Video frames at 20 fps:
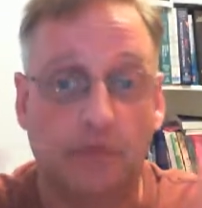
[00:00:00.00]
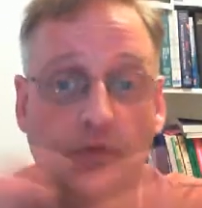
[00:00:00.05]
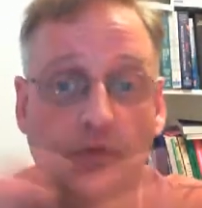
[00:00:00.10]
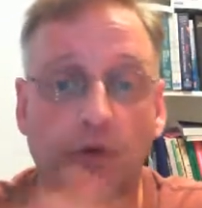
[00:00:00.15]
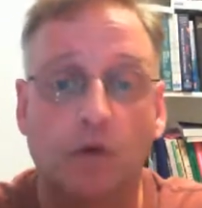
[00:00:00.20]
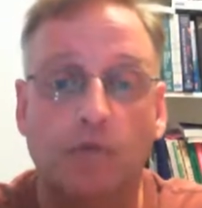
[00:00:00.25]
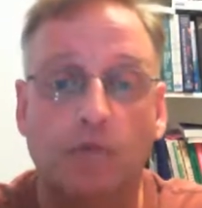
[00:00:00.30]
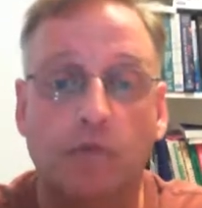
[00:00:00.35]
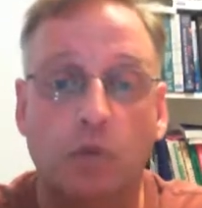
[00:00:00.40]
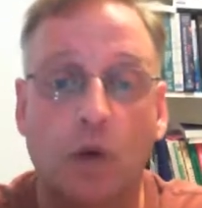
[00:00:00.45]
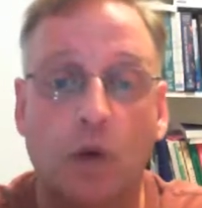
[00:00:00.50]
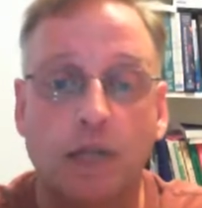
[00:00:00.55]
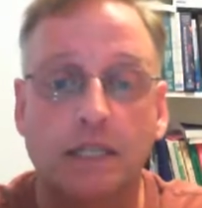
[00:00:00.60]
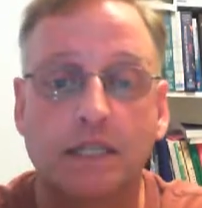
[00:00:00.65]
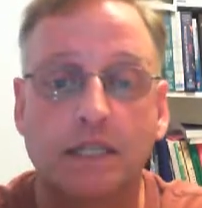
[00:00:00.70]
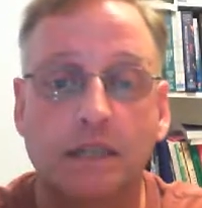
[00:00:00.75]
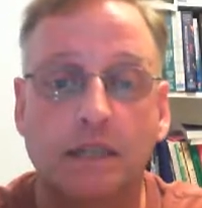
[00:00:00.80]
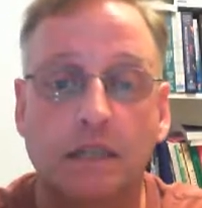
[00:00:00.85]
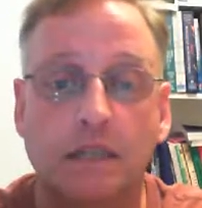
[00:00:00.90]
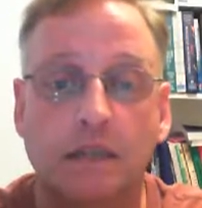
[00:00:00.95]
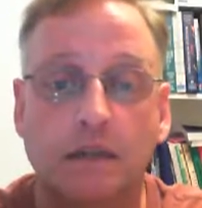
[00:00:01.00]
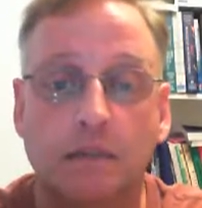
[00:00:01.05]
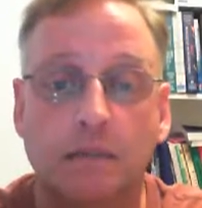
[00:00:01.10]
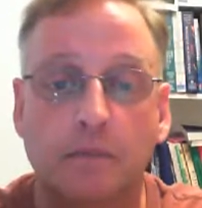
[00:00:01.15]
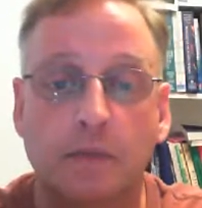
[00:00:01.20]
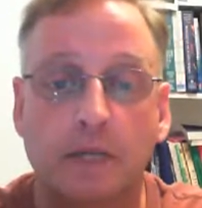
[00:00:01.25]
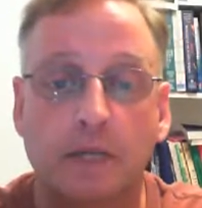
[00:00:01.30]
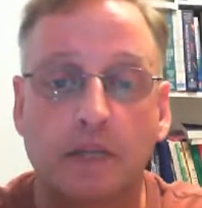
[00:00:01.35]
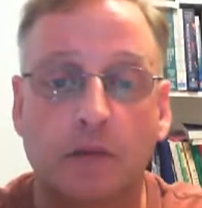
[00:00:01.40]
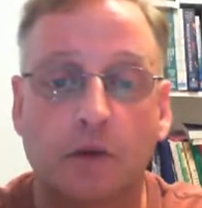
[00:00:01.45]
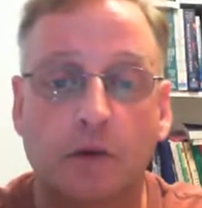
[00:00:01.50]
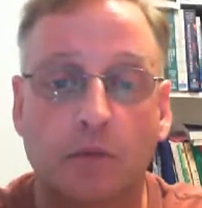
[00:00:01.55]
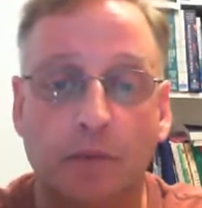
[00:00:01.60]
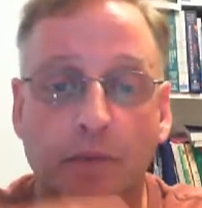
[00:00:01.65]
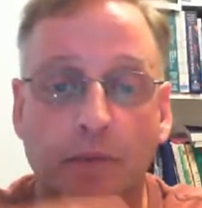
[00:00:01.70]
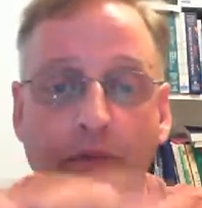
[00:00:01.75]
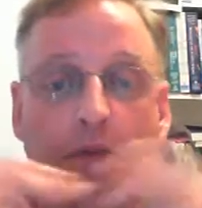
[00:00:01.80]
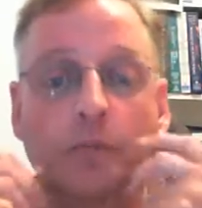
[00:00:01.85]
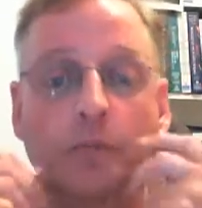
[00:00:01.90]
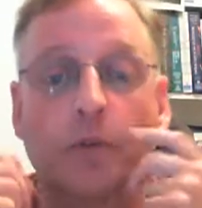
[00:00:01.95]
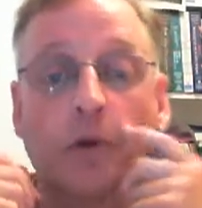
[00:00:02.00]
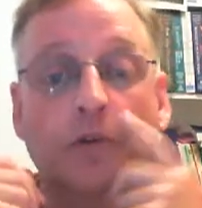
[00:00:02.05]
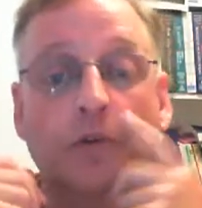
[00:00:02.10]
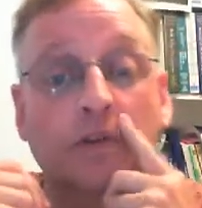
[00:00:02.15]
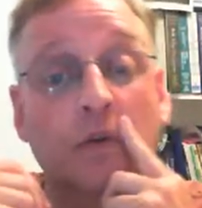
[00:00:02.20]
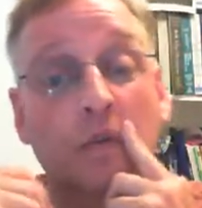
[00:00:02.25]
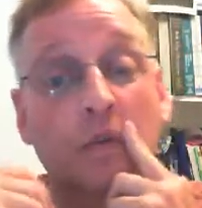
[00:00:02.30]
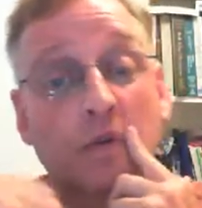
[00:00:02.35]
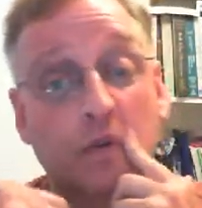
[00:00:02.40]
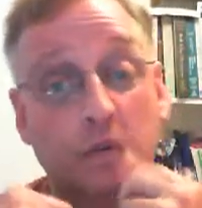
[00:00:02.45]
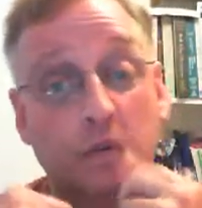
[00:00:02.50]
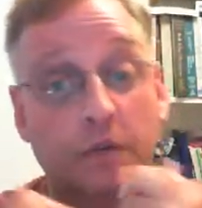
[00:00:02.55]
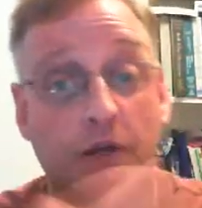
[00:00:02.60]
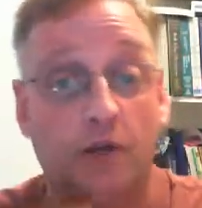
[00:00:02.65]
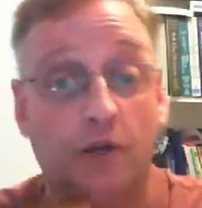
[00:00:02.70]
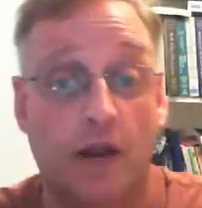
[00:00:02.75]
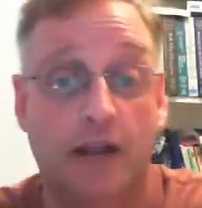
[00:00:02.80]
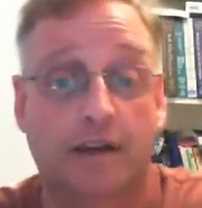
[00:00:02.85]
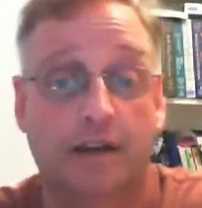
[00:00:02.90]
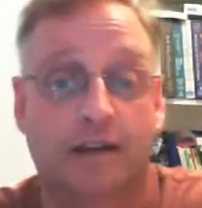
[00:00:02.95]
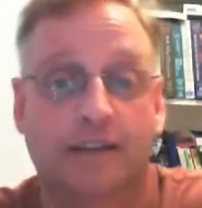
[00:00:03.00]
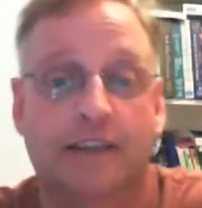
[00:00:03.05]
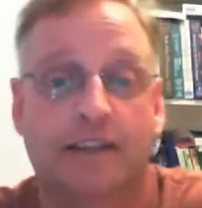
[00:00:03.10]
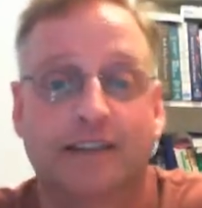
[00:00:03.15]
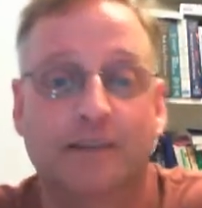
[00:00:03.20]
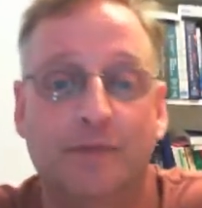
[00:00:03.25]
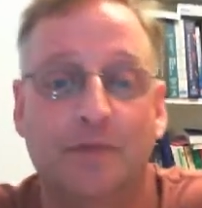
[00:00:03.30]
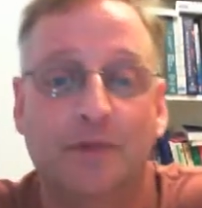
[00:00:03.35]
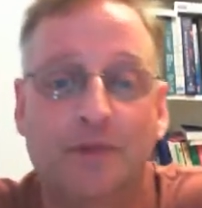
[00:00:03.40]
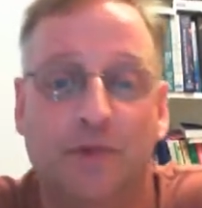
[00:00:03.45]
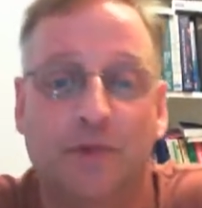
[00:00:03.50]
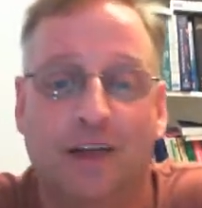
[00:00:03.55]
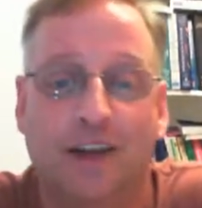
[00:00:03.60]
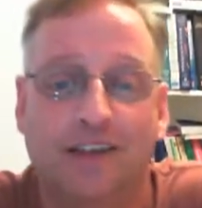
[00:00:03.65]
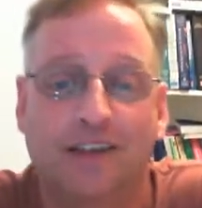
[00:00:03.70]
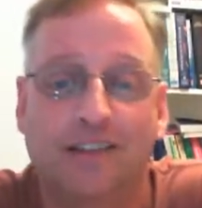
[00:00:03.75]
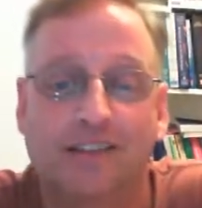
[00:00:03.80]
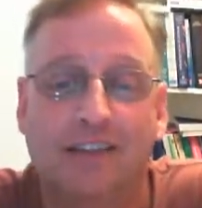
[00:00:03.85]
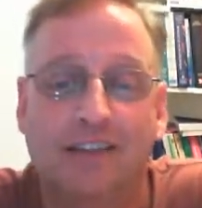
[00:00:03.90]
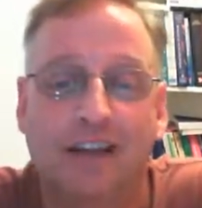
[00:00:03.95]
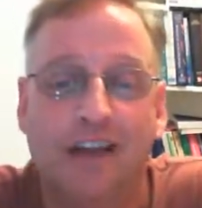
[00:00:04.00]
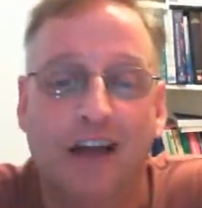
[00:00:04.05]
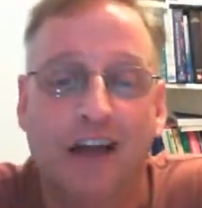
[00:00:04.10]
So if you want to see me or meet me in person, which would be great, I'd like to meet you guys,